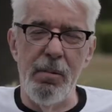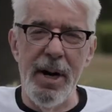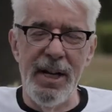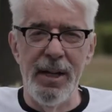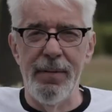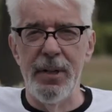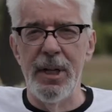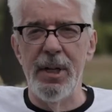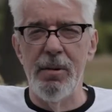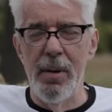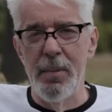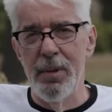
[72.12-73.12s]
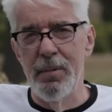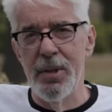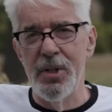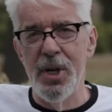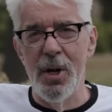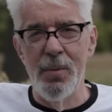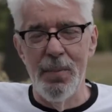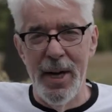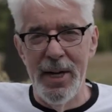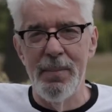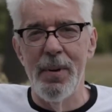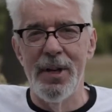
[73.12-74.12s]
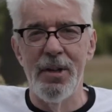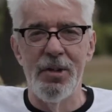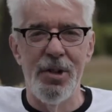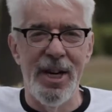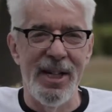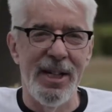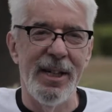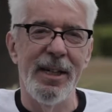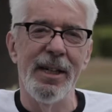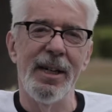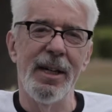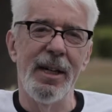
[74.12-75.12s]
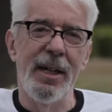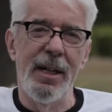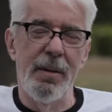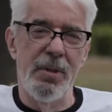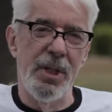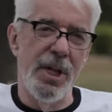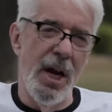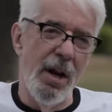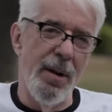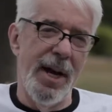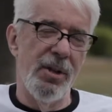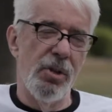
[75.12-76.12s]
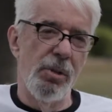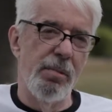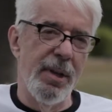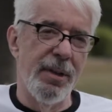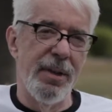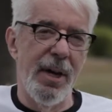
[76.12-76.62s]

weightlifting equipment was homemade by the trainer. It was a car axle with